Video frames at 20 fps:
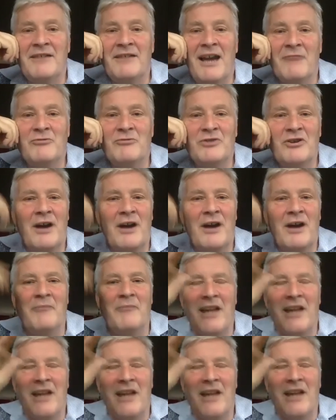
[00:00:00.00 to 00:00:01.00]
I hmm. would go, I mean,
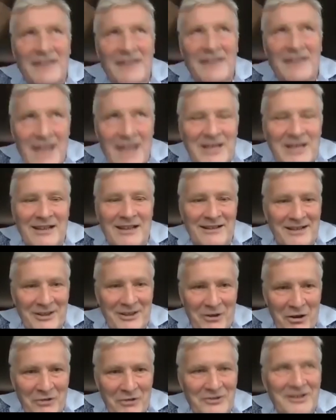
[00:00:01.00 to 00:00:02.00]
one definitely
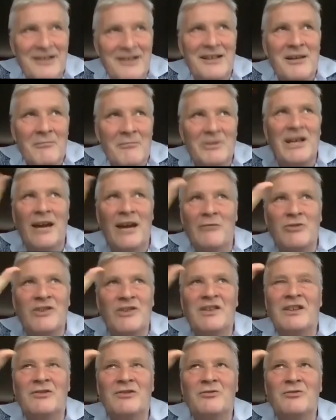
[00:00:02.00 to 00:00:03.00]
not, but I would mm.
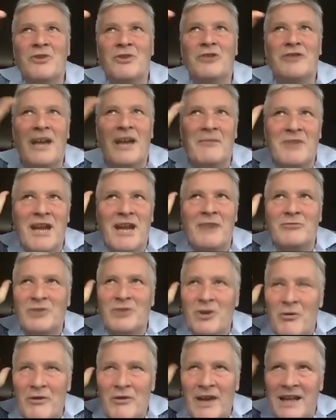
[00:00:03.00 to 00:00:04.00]
say two not. I mean, I would
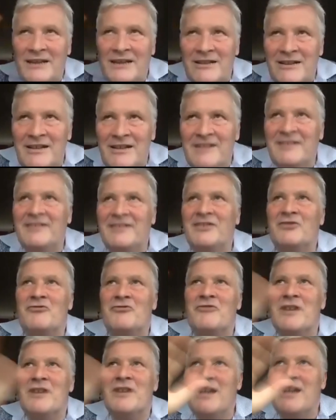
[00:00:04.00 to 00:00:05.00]
go at least
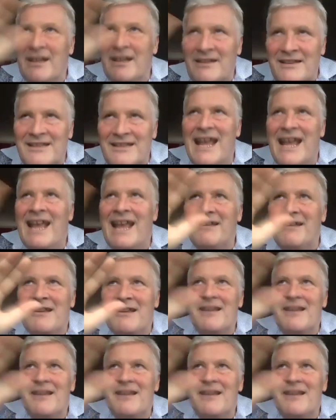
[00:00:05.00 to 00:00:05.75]
three, and then